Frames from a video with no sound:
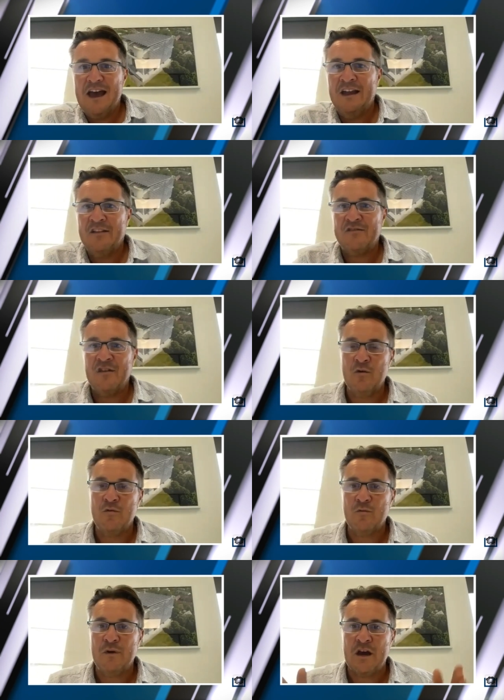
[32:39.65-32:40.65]
and
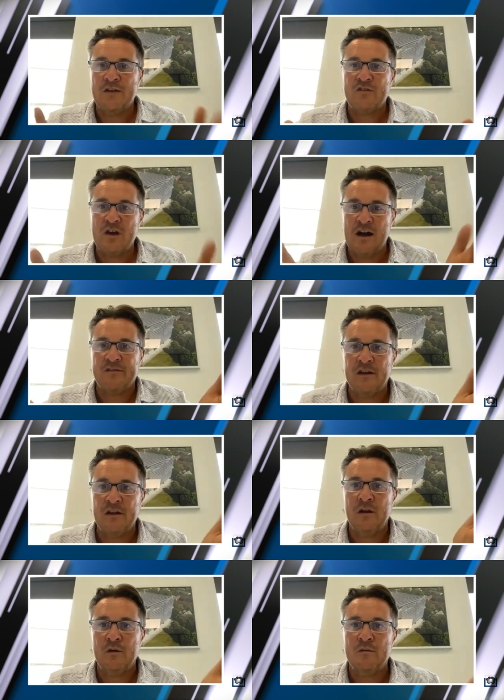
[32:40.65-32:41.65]
so we're kind of cutting
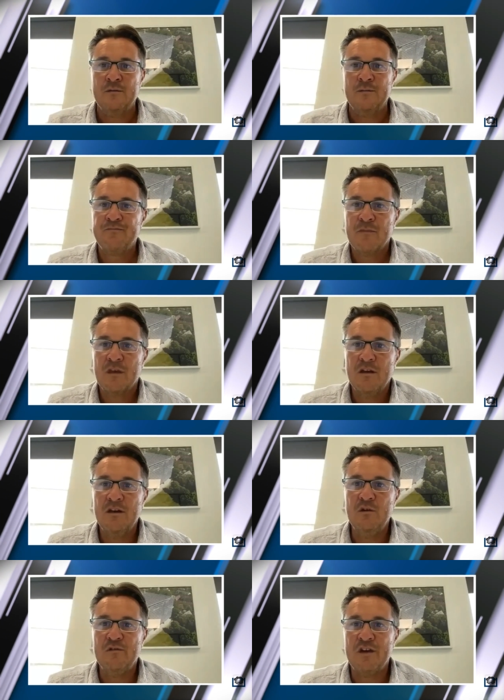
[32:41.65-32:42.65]
new
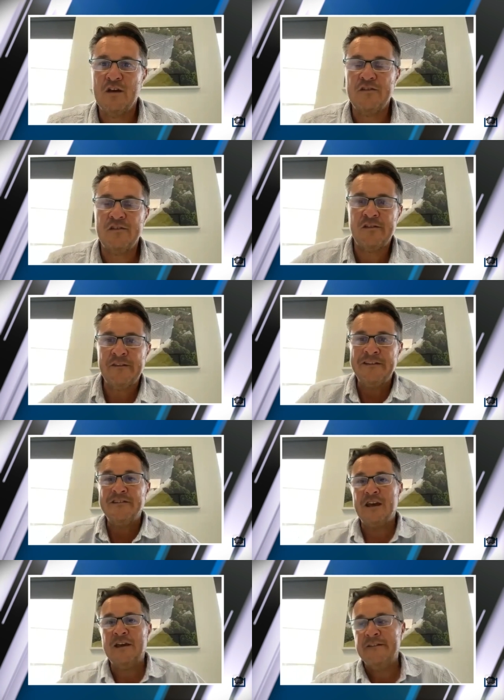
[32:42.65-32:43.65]
new services
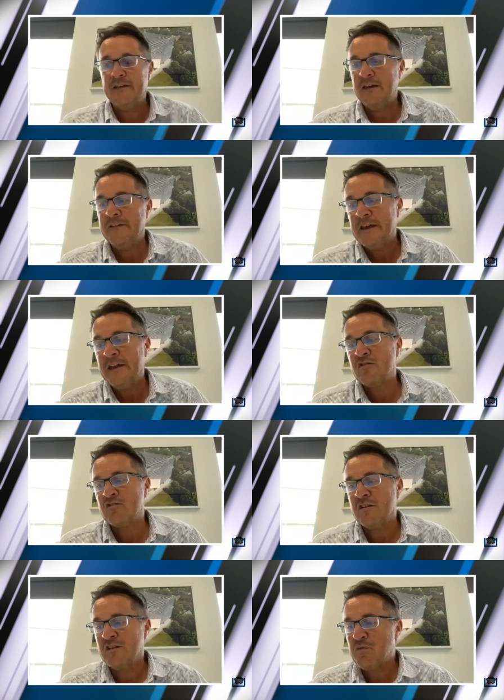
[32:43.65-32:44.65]
in in in the
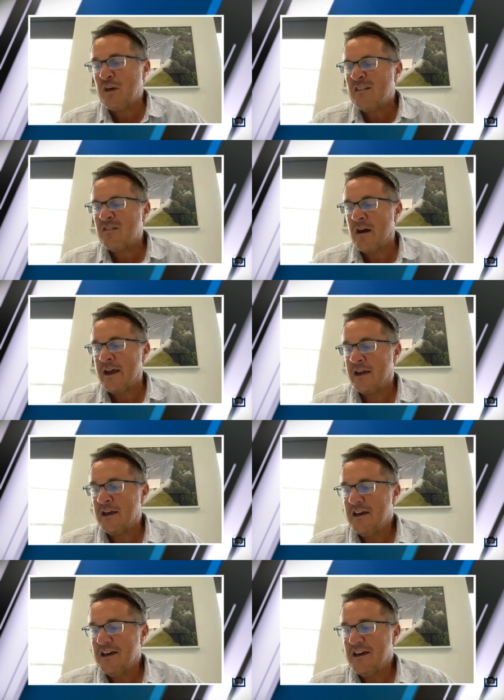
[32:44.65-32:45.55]
industry. So things like